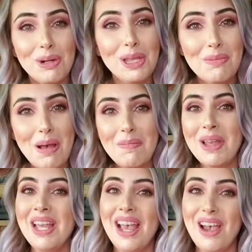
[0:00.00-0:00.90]
I'll bring them
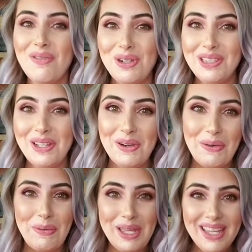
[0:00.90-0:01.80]
up every
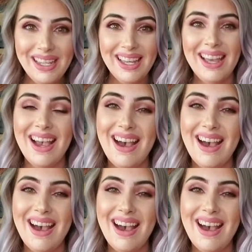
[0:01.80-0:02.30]
single week.